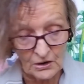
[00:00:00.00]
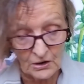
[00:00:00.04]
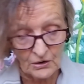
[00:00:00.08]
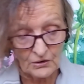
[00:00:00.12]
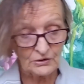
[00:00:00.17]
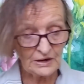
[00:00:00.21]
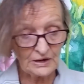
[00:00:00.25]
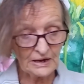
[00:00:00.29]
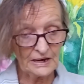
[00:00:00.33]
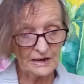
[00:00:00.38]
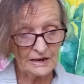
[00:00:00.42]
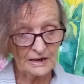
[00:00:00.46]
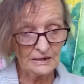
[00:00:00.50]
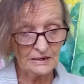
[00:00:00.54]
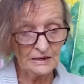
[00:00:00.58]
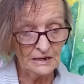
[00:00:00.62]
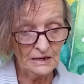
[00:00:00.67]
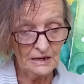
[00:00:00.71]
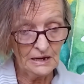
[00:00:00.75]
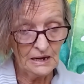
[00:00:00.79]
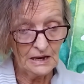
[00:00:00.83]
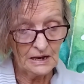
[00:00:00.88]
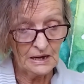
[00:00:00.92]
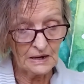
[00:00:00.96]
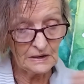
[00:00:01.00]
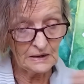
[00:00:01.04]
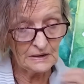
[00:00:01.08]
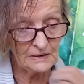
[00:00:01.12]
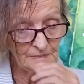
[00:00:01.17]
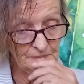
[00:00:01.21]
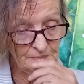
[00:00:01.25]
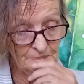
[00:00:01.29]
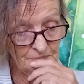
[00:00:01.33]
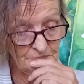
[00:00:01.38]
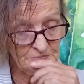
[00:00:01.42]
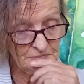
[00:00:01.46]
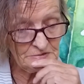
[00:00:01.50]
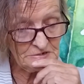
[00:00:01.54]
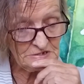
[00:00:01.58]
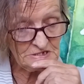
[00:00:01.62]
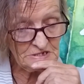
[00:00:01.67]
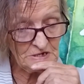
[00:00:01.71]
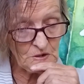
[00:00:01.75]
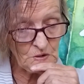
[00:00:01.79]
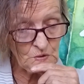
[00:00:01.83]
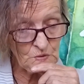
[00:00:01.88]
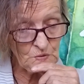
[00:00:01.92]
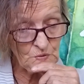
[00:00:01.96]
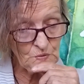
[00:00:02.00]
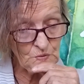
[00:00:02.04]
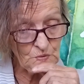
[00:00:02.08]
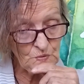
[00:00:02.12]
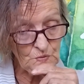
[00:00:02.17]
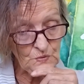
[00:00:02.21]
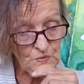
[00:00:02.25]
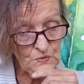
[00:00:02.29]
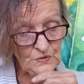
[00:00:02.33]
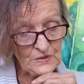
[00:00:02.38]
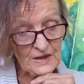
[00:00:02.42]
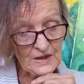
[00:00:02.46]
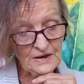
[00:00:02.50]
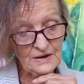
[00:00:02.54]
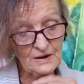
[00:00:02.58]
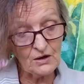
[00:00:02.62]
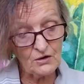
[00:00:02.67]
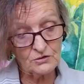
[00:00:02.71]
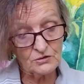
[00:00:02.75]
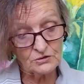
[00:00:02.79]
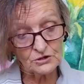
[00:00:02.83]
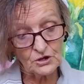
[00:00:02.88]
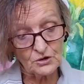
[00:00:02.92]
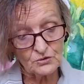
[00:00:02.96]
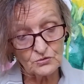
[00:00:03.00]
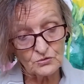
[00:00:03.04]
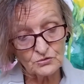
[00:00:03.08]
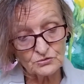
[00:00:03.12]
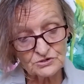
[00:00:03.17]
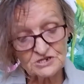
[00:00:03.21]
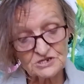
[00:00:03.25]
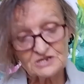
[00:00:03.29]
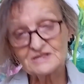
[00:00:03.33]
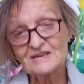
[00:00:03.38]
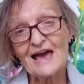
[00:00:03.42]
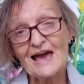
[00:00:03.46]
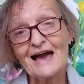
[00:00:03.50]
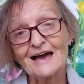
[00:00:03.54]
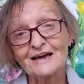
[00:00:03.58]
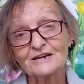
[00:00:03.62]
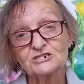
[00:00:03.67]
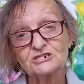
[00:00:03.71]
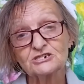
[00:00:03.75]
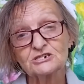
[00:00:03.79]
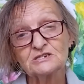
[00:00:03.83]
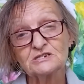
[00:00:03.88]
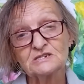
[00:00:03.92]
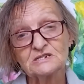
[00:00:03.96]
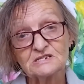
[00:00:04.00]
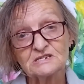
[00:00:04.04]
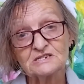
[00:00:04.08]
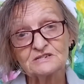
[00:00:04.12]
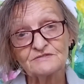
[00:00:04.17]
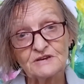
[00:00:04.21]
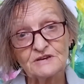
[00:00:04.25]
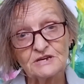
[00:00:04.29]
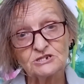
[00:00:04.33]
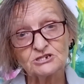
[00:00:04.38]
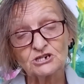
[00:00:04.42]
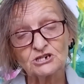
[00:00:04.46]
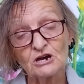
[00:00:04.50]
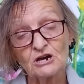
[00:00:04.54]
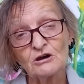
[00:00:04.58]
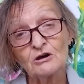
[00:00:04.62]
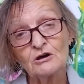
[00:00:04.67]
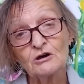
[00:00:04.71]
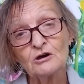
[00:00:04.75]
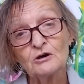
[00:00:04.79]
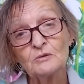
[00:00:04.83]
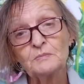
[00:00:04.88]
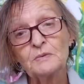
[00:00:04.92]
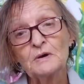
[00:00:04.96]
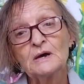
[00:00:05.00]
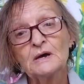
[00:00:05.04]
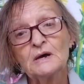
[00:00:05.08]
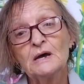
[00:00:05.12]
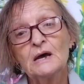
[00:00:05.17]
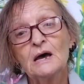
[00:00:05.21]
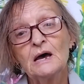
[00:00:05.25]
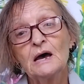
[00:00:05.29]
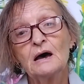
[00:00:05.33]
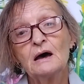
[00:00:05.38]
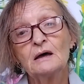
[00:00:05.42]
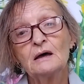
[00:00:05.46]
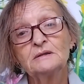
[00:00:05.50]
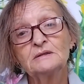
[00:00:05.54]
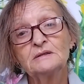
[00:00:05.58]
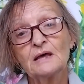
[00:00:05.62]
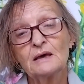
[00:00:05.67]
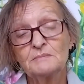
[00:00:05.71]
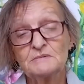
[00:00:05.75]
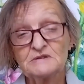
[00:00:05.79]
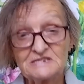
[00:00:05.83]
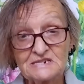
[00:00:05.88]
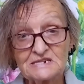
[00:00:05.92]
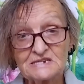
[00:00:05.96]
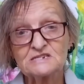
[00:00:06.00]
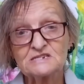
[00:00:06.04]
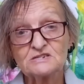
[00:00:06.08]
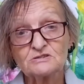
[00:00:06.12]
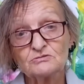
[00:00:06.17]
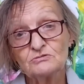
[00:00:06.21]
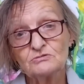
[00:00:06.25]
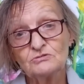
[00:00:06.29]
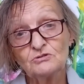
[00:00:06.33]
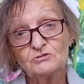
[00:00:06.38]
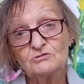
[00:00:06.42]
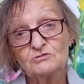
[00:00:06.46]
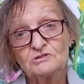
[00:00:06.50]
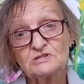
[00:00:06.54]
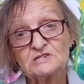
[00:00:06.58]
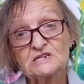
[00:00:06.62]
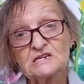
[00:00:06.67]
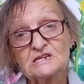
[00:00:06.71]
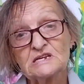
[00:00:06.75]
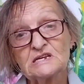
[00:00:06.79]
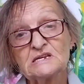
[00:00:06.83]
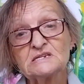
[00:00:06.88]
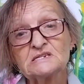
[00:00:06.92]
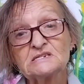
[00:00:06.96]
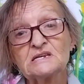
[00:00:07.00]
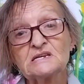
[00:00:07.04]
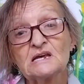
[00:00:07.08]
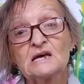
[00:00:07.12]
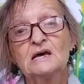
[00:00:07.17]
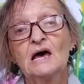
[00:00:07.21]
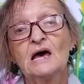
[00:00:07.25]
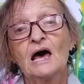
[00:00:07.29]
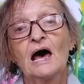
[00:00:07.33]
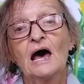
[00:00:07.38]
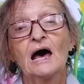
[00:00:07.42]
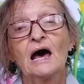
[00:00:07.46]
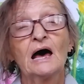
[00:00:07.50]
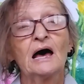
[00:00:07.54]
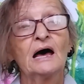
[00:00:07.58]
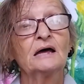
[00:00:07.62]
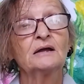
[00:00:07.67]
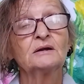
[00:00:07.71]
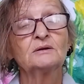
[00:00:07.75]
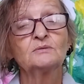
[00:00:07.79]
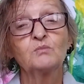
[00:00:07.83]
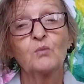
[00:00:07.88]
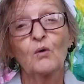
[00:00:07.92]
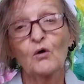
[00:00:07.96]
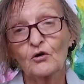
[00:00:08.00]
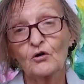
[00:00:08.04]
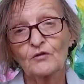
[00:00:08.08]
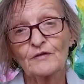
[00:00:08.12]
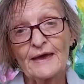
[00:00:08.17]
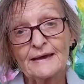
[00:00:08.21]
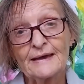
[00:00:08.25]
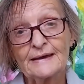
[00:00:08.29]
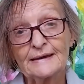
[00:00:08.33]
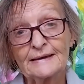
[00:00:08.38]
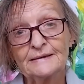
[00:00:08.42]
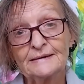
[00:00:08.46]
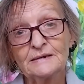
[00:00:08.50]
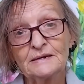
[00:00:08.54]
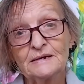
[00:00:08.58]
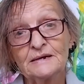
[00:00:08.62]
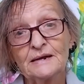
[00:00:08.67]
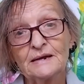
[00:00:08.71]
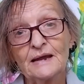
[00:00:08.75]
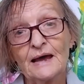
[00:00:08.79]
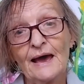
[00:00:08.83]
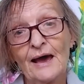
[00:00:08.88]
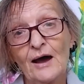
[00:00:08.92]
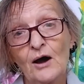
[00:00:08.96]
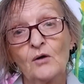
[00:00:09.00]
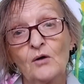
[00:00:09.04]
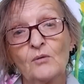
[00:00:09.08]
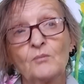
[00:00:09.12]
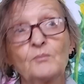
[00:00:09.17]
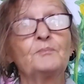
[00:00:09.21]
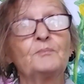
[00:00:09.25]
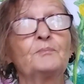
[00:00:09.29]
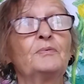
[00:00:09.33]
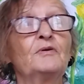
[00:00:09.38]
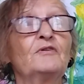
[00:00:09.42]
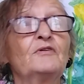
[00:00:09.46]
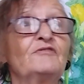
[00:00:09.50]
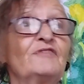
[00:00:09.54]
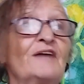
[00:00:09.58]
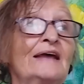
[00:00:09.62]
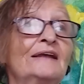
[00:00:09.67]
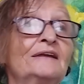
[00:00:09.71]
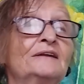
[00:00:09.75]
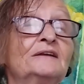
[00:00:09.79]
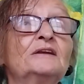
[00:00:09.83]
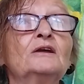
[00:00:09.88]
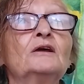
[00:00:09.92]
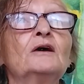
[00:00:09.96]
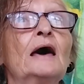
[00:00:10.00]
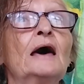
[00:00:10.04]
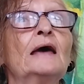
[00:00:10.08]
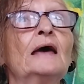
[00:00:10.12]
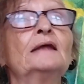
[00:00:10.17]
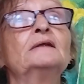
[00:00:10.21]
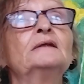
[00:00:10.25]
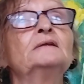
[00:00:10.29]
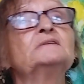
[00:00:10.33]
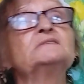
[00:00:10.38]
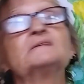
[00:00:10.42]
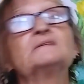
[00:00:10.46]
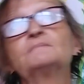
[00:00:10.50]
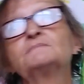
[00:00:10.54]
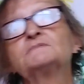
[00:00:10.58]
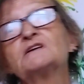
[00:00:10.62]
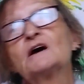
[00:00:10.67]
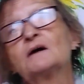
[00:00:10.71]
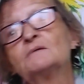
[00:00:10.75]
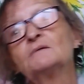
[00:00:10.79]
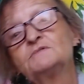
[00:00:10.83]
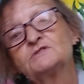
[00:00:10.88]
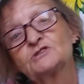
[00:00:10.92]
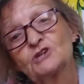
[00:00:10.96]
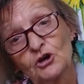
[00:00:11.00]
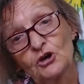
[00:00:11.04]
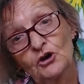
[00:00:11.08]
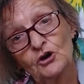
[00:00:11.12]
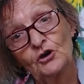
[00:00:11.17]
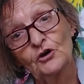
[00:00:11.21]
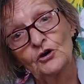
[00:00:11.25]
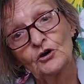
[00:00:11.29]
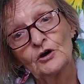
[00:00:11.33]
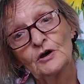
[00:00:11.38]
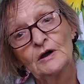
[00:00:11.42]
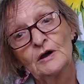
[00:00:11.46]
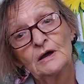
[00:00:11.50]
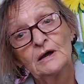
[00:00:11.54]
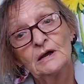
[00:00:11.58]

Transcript: Okay, so then I'll go on to the actions of each herb and their medicinal uses and what they can help prevent and sometimes cure.